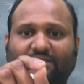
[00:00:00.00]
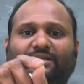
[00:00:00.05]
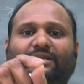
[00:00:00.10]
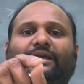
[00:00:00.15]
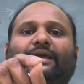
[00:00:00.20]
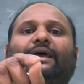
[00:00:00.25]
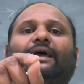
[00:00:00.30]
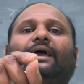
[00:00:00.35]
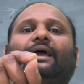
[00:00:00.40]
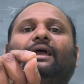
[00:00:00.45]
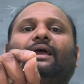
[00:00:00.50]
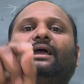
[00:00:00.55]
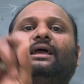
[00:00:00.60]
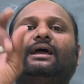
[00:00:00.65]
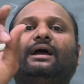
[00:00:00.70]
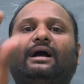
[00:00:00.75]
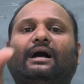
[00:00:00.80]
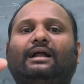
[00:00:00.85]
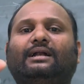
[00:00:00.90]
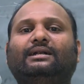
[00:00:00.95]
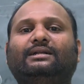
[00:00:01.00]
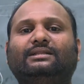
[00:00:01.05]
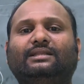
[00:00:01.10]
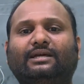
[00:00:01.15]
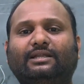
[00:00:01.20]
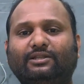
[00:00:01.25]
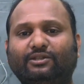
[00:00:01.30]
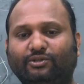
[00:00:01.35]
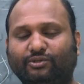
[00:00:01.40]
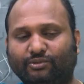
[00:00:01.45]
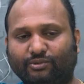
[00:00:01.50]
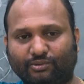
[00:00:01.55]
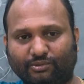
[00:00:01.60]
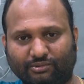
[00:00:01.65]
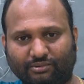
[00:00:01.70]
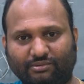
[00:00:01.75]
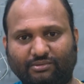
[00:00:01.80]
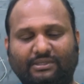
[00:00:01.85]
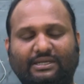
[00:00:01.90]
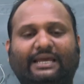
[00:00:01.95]
A and then
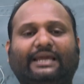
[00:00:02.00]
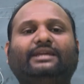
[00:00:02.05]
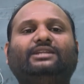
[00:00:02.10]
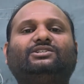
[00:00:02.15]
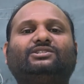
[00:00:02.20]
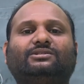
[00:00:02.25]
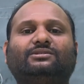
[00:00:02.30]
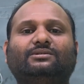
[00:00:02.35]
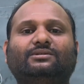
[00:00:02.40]
you write,